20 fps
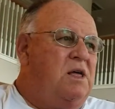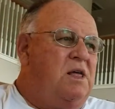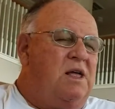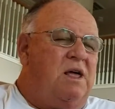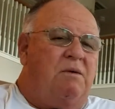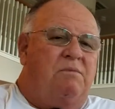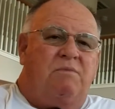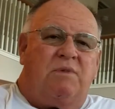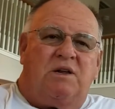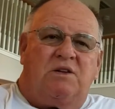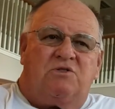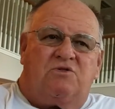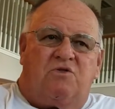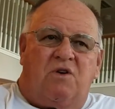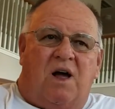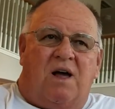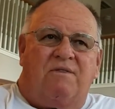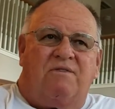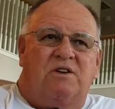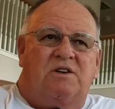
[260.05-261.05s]
That means
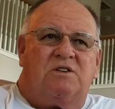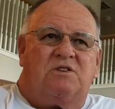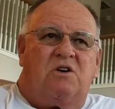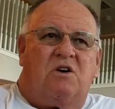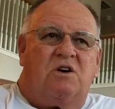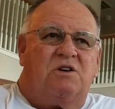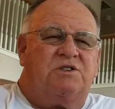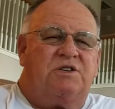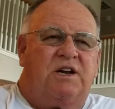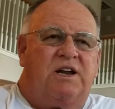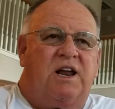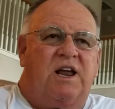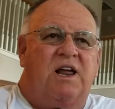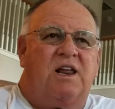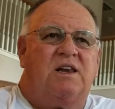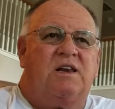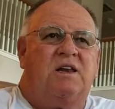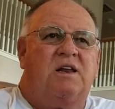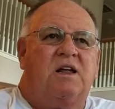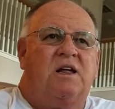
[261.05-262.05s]
drive it as hard as you
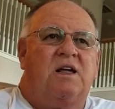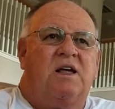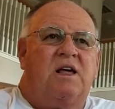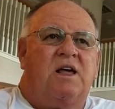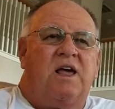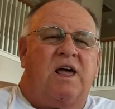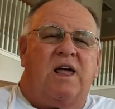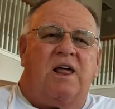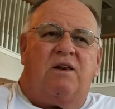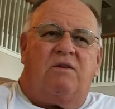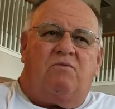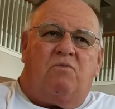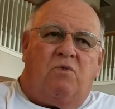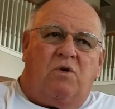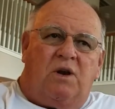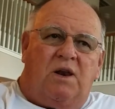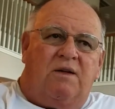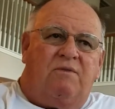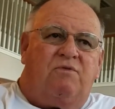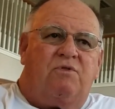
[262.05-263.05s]
can, and
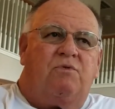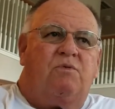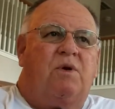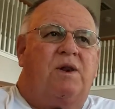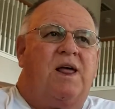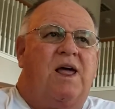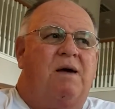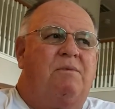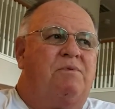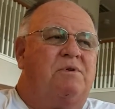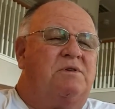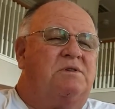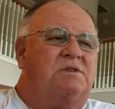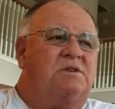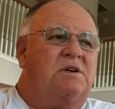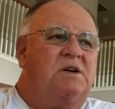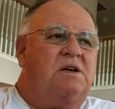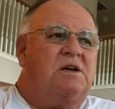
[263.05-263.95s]
we'll live with what happens.